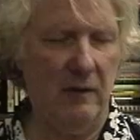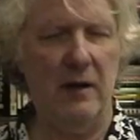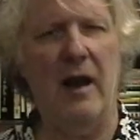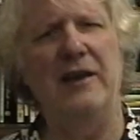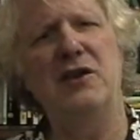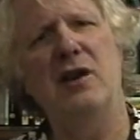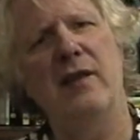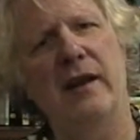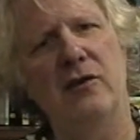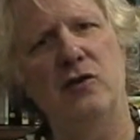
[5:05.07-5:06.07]
ties into
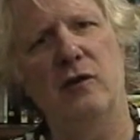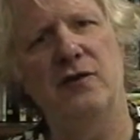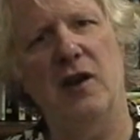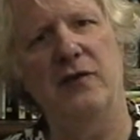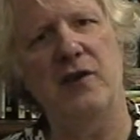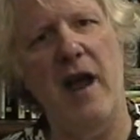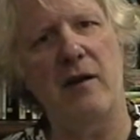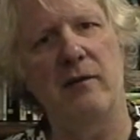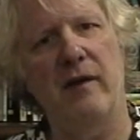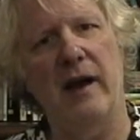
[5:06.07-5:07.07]
that issue of
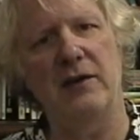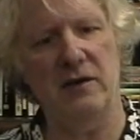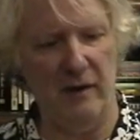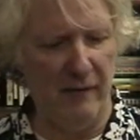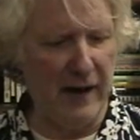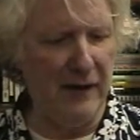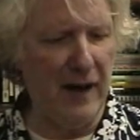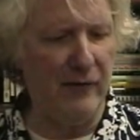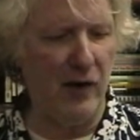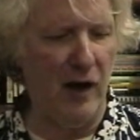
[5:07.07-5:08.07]
self-sacrifice. If I'd
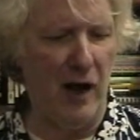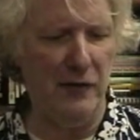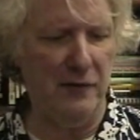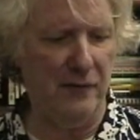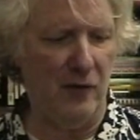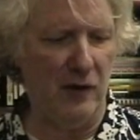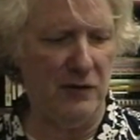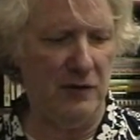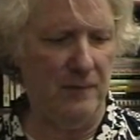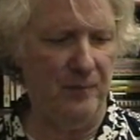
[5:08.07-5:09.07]
never gone to
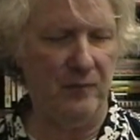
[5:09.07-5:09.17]
Forks,